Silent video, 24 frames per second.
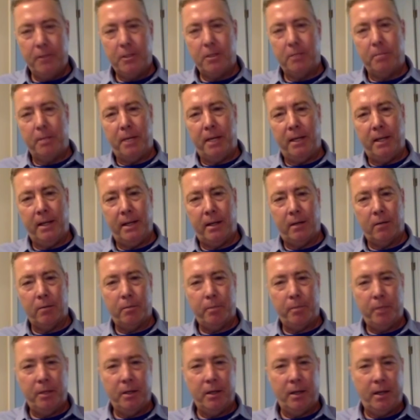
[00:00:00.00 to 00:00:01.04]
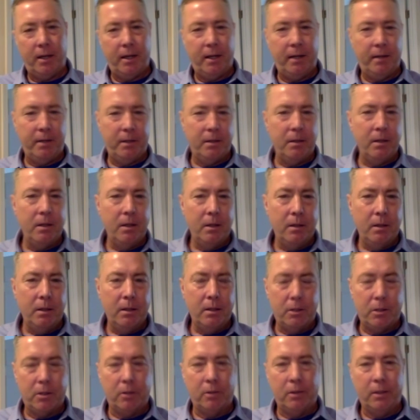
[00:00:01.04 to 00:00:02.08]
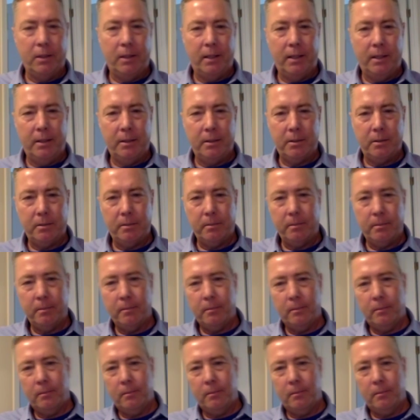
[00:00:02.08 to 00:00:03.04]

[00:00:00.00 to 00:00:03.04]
If it's a bilateral PRK, then, then certainly it is.